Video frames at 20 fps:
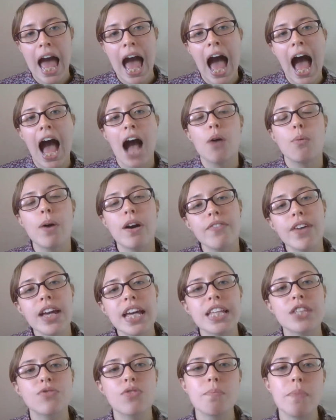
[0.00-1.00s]
However,
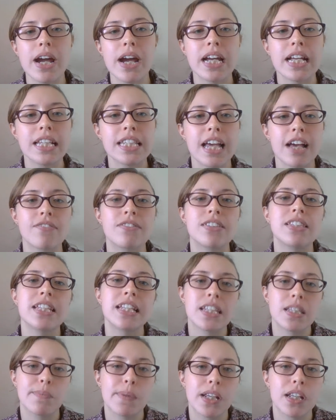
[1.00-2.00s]
his remains have
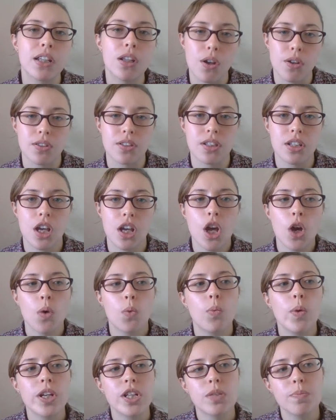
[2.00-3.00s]
since been lost,
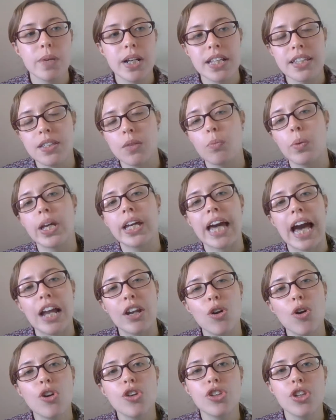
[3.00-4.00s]
which means that we
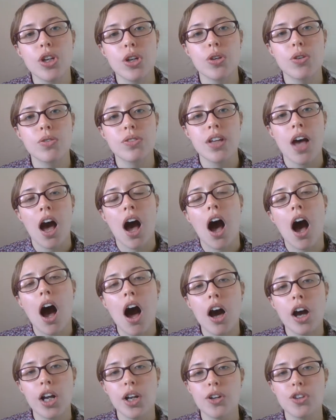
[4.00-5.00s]
cannot use
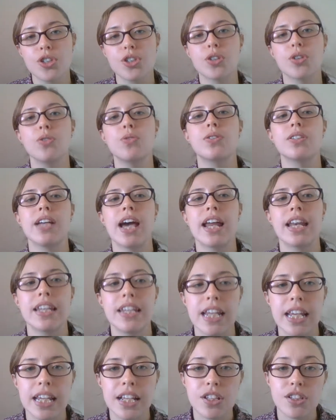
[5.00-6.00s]
archaeological
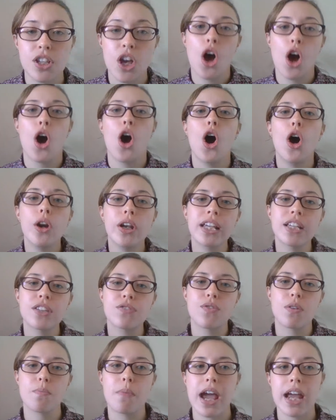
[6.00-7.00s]
techniques on
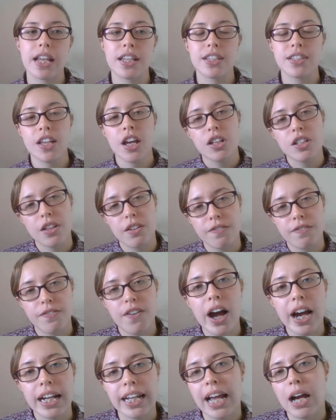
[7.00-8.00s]
his remains to
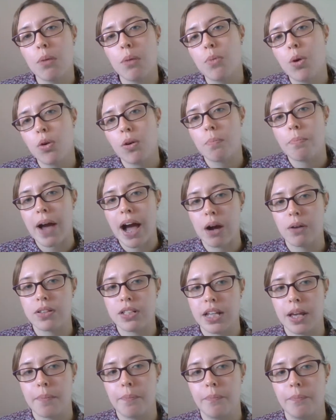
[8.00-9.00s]
find out more about
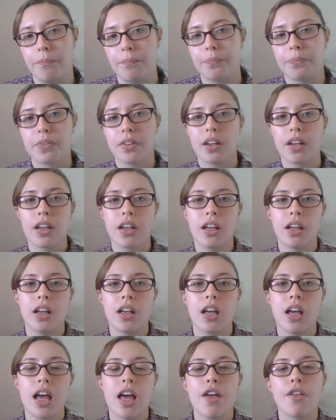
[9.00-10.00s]
him.
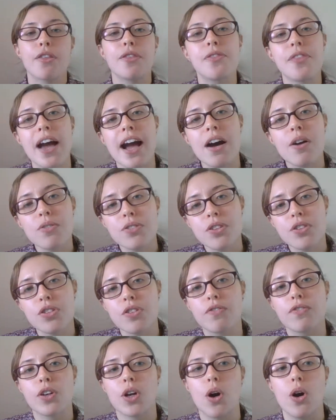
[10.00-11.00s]
Thousands
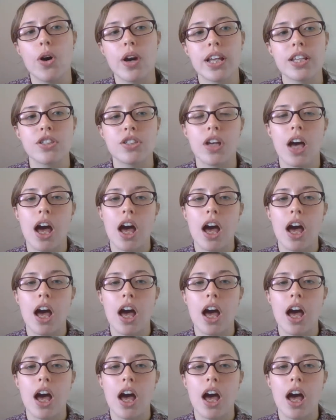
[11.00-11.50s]
of coins